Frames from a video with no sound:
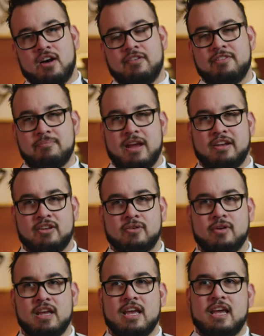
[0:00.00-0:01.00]
of the
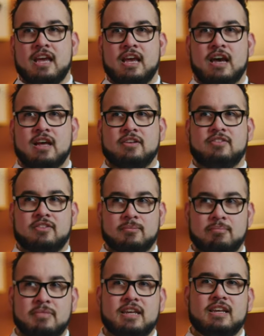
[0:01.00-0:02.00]
menu, to
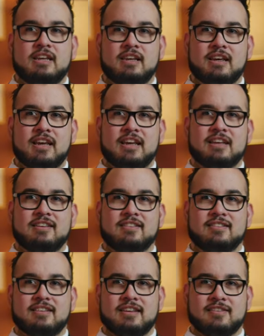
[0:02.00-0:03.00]
me,
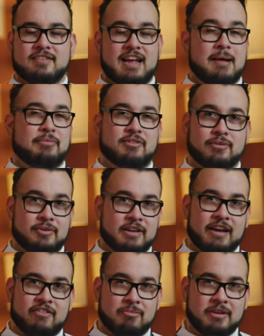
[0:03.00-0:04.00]
is, is an absolute
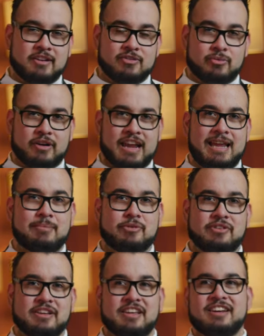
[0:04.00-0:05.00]
gift, because we're
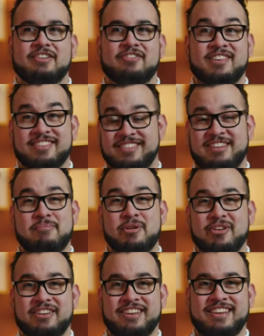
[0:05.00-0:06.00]
able to give this
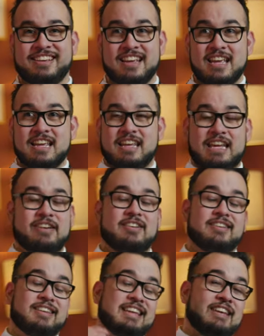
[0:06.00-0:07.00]
community
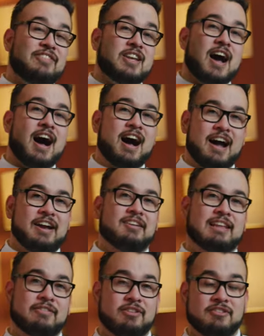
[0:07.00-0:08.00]
an even higher
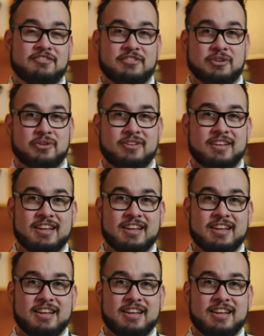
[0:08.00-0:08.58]
level of food